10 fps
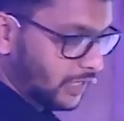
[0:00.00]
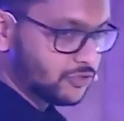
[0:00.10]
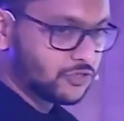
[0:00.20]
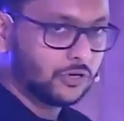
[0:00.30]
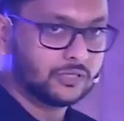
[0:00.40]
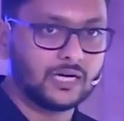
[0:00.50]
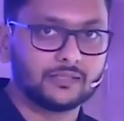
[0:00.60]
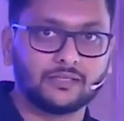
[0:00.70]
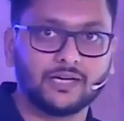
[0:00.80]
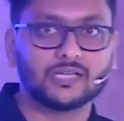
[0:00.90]
we ensure
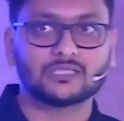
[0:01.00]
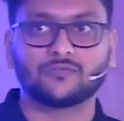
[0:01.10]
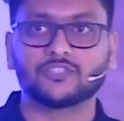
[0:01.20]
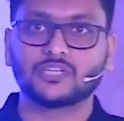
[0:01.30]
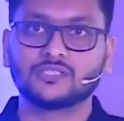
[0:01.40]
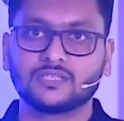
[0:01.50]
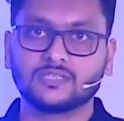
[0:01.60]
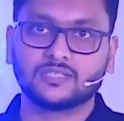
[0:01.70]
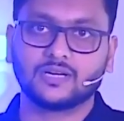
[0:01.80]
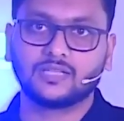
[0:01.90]
that the data sufficiency
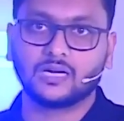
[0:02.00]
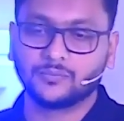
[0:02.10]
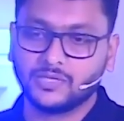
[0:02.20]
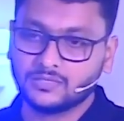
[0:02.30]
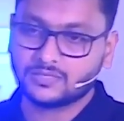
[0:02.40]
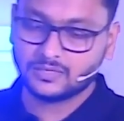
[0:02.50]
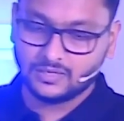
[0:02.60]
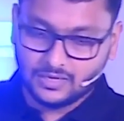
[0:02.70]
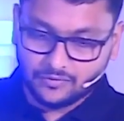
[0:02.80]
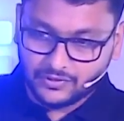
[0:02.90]
is there. That means
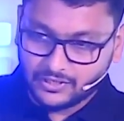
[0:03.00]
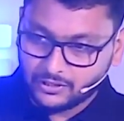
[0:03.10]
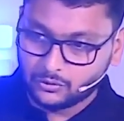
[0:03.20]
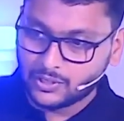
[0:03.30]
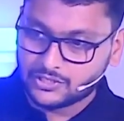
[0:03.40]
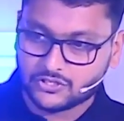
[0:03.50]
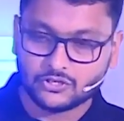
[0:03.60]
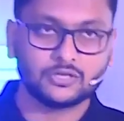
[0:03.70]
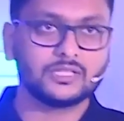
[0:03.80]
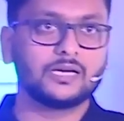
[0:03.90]
we need to
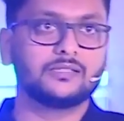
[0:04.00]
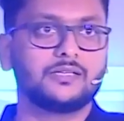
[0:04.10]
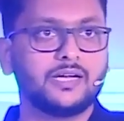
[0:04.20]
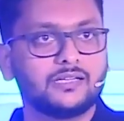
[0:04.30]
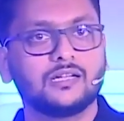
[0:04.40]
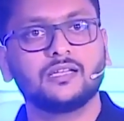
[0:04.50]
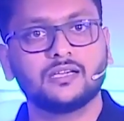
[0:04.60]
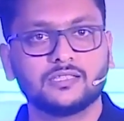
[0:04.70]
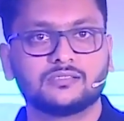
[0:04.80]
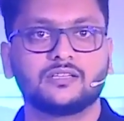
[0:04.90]
ensure that the data
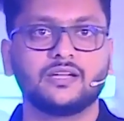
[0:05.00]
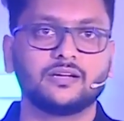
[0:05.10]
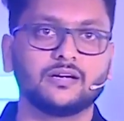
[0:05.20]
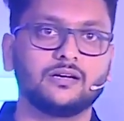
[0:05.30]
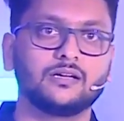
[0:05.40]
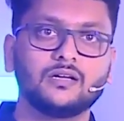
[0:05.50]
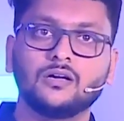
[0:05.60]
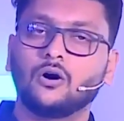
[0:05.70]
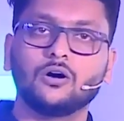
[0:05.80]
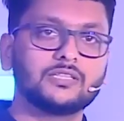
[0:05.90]
layer is created.
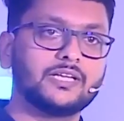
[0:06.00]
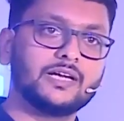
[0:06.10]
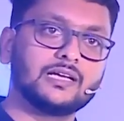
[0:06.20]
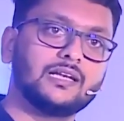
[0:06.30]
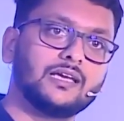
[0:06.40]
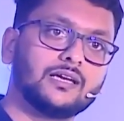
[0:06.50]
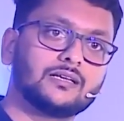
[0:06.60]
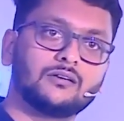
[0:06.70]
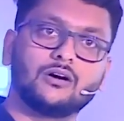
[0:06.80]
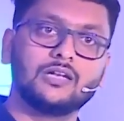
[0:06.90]
All the data
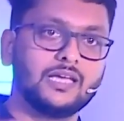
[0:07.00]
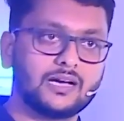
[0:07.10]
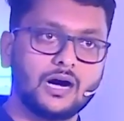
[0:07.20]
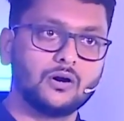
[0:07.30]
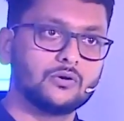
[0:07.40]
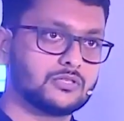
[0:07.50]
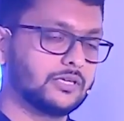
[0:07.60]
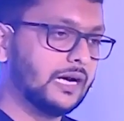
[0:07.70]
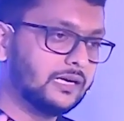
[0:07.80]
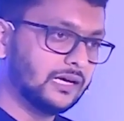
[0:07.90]
lake or lake house
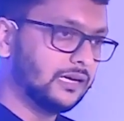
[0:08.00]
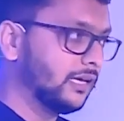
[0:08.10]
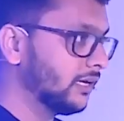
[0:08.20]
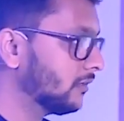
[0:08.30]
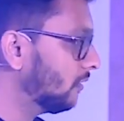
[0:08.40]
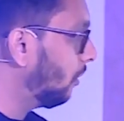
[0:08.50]
or delta lake